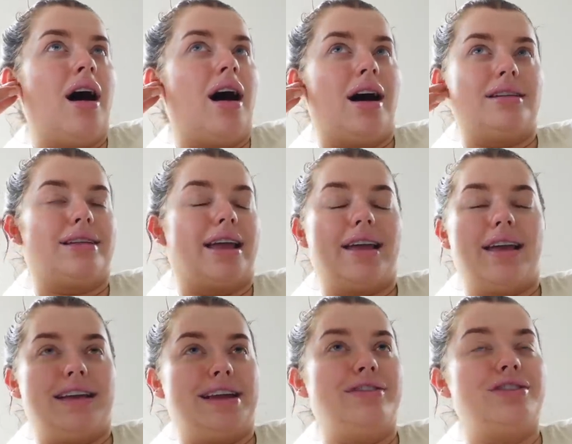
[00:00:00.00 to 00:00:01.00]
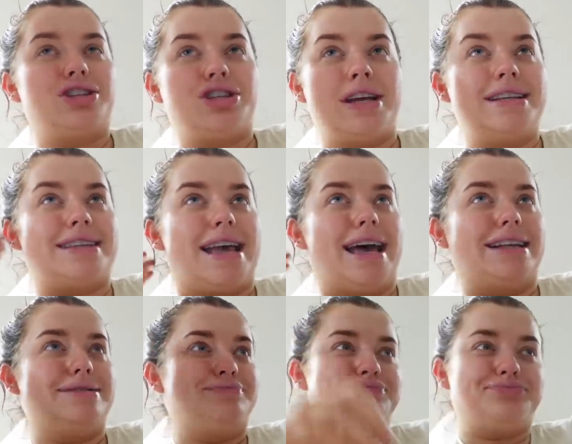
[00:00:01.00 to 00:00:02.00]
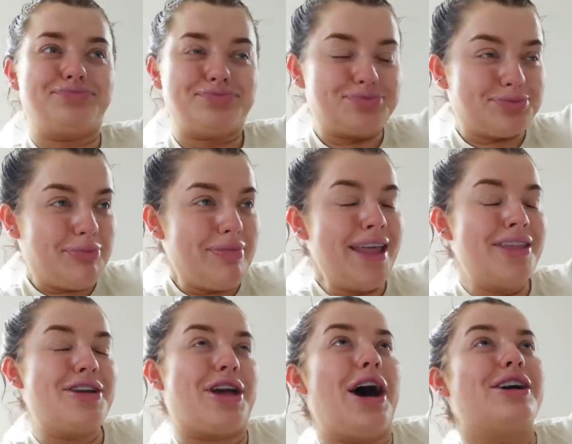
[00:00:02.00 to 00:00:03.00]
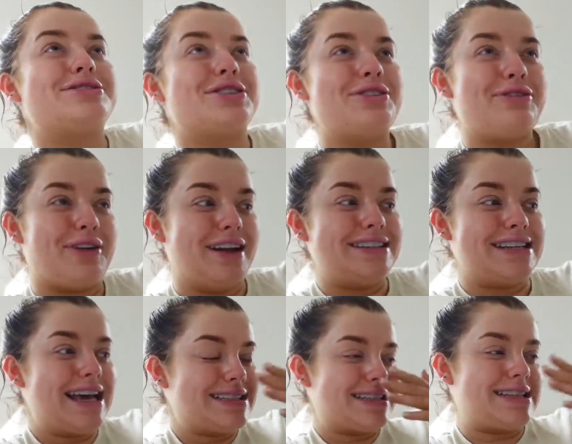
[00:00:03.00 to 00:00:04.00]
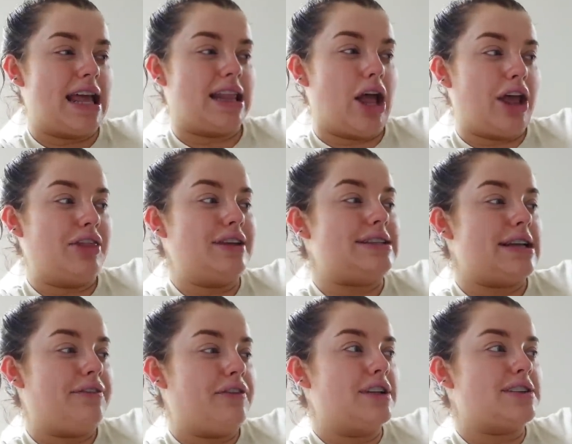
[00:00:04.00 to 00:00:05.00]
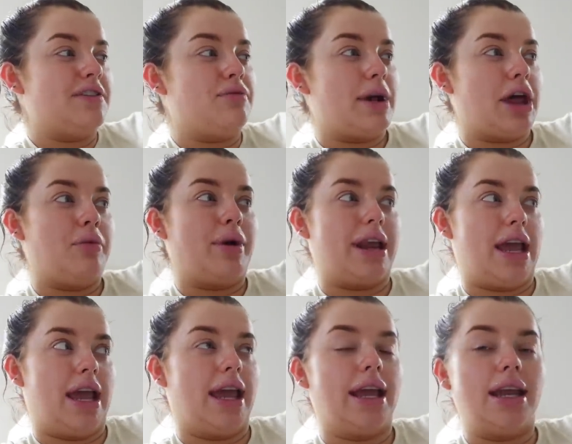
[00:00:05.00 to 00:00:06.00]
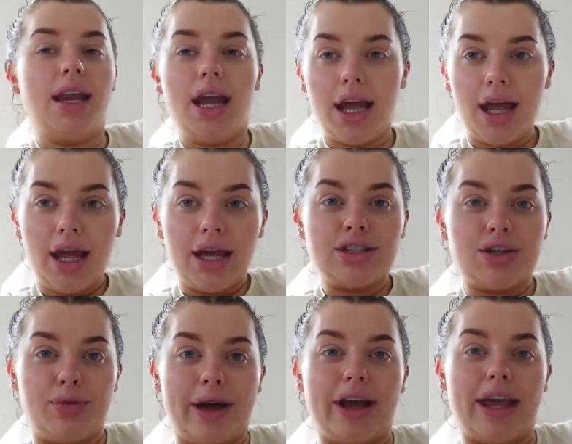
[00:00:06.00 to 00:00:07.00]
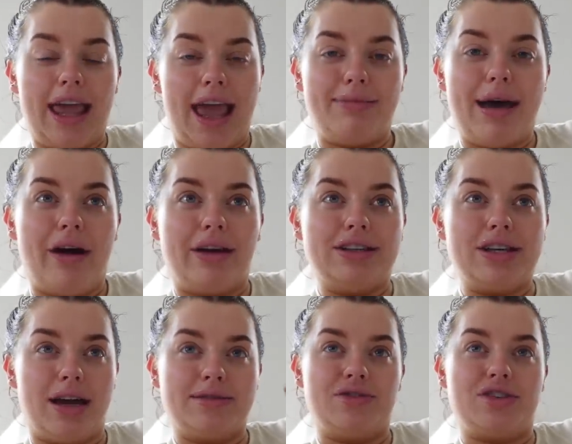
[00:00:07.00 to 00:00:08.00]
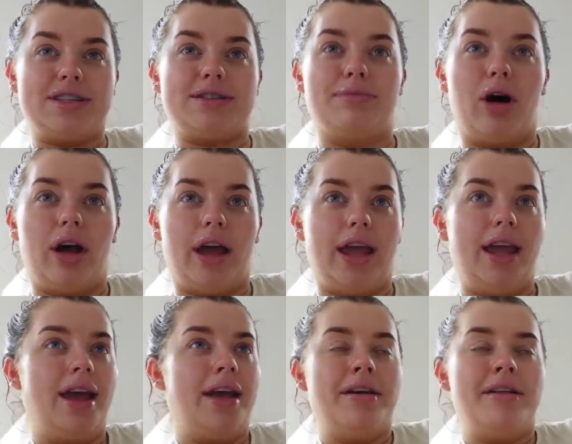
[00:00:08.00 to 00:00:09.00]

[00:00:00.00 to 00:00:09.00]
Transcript: uh, like even she said the girls on the front desk said like the difference of when I went in to when I came out in terms of just my